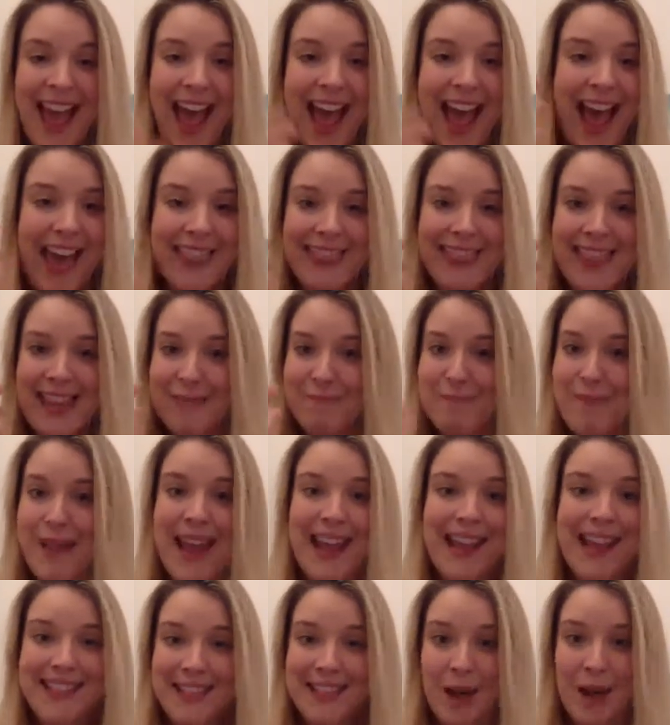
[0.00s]
and they
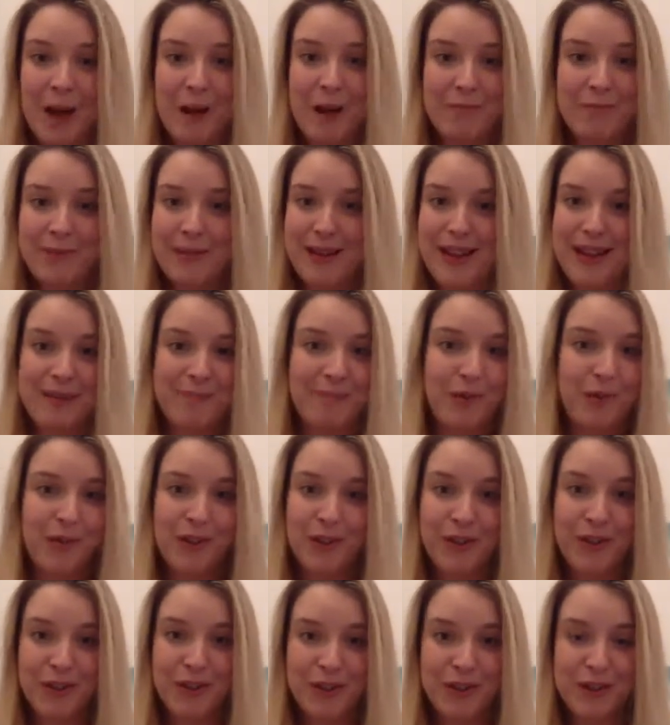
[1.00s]
met up in
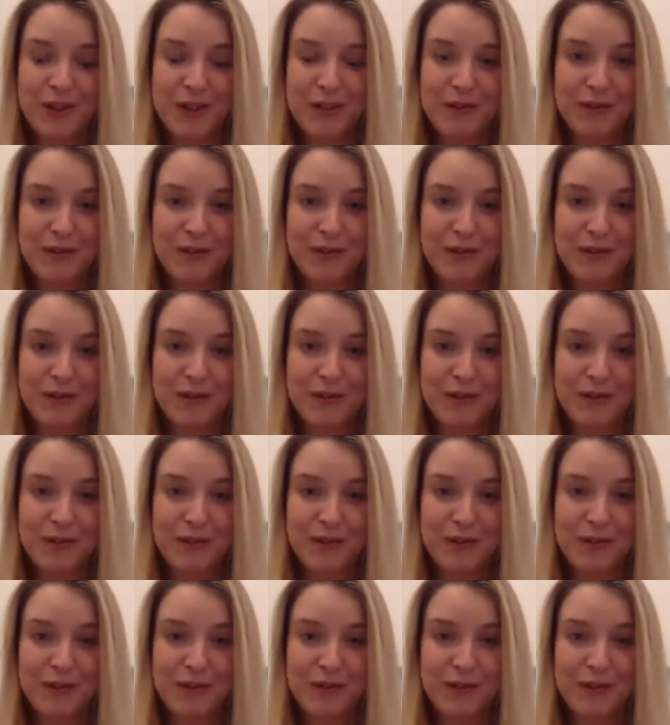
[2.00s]
Montreal